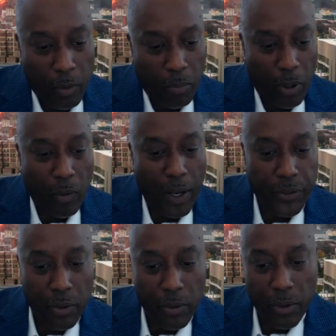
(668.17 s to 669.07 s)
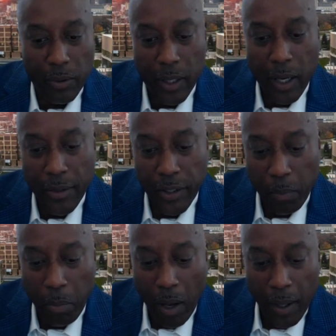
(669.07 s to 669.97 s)
progress through this
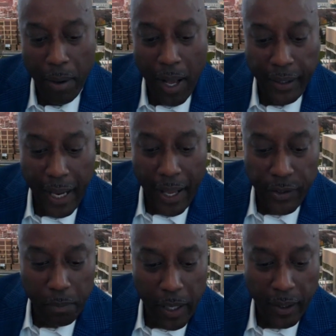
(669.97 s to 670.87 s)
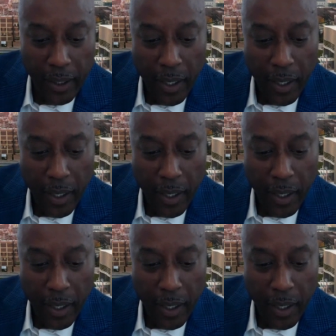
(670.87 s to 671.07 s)
podcast, but